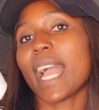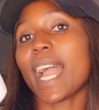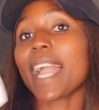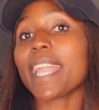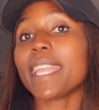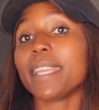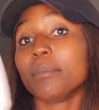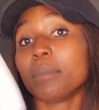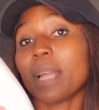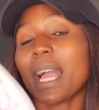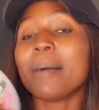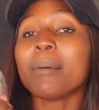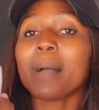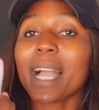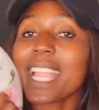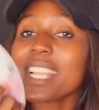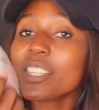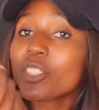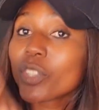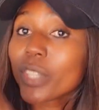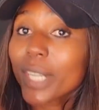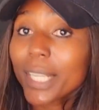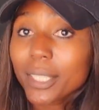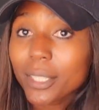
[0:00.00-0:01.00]

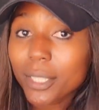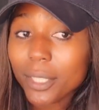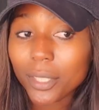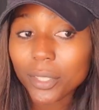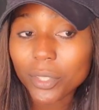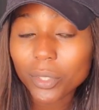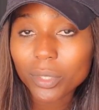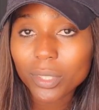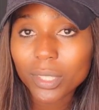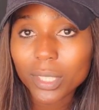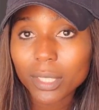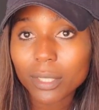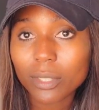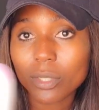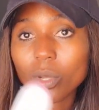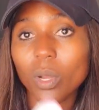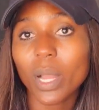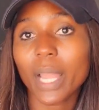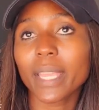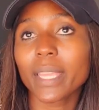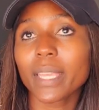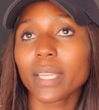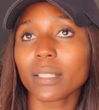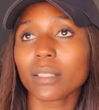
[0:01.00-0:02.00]
I try to use it so
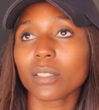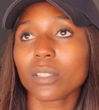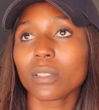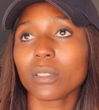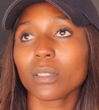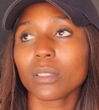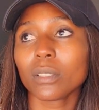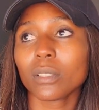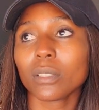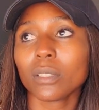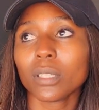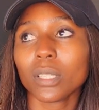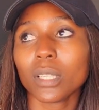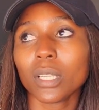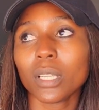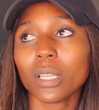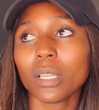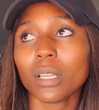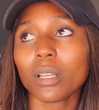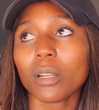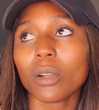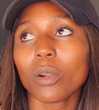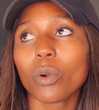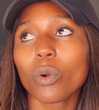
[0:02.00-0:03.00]
I can
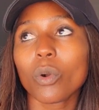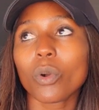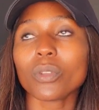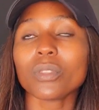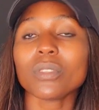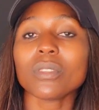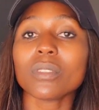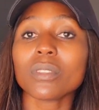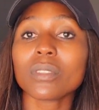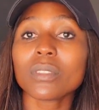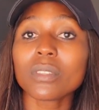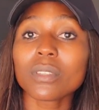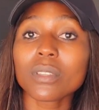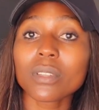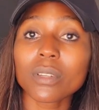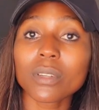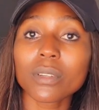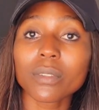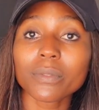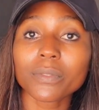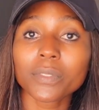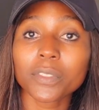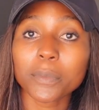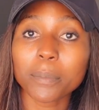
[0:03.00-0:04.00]

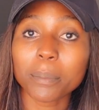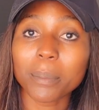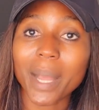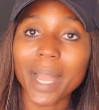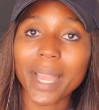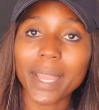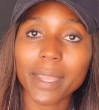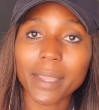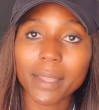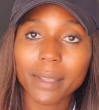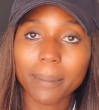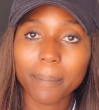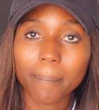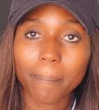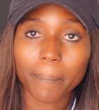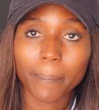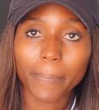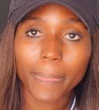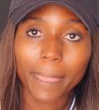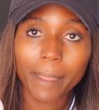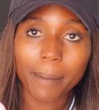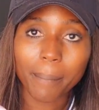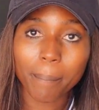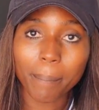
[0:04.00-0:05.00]
conserve my
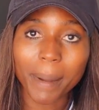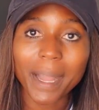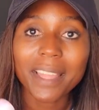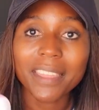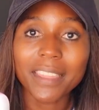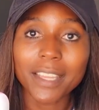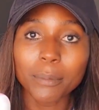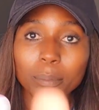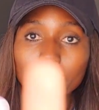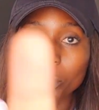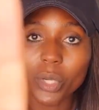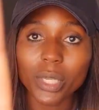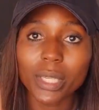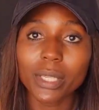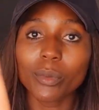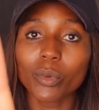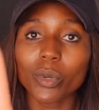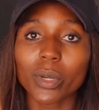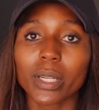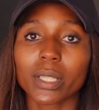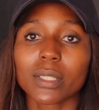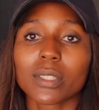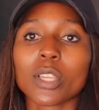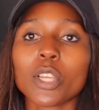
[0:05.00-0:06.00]
Bath and Body
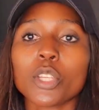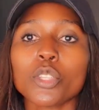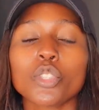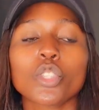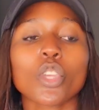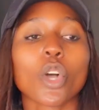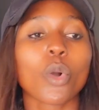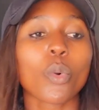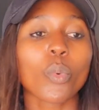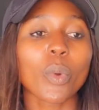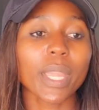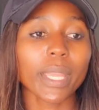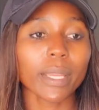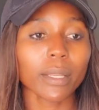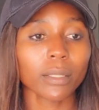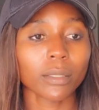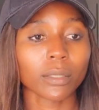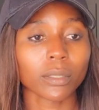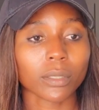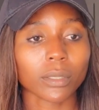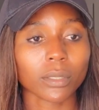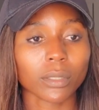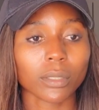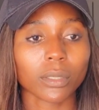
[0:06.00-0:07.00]
Works.
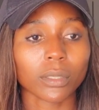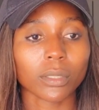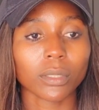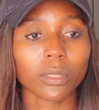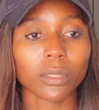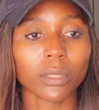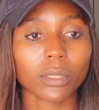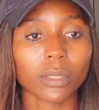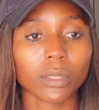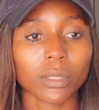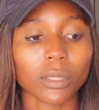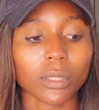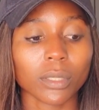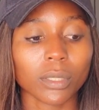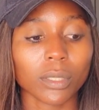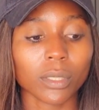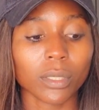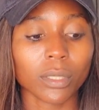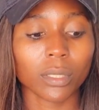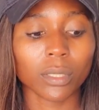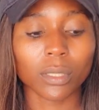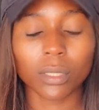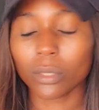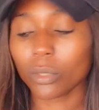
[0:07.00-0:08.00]
Zoe,
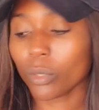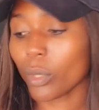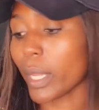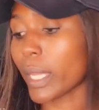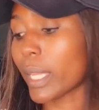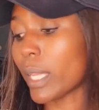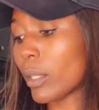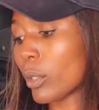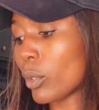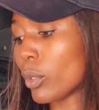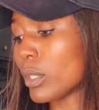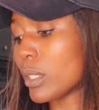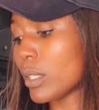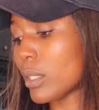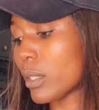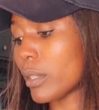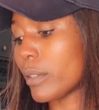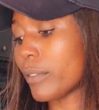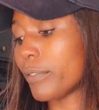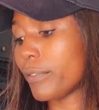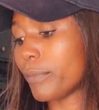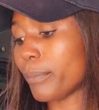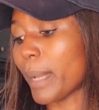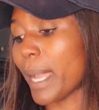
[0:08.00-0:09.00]
so I can
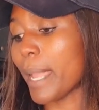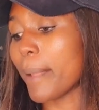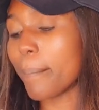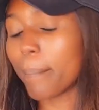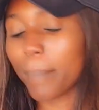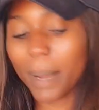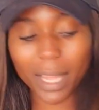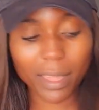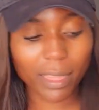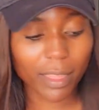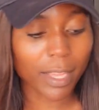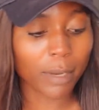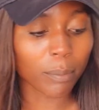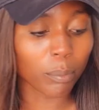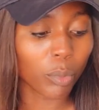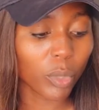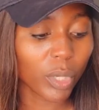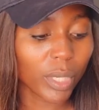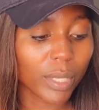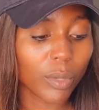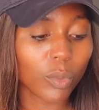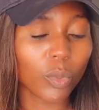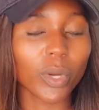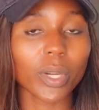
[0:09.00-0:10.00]
conserve my Bath and
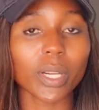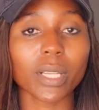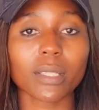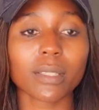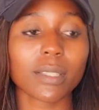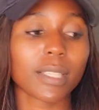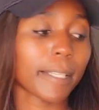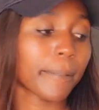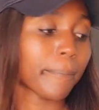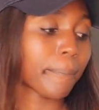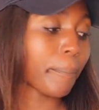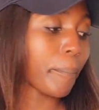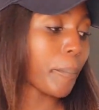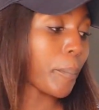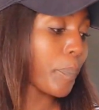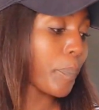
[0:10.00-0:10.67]
Body Works.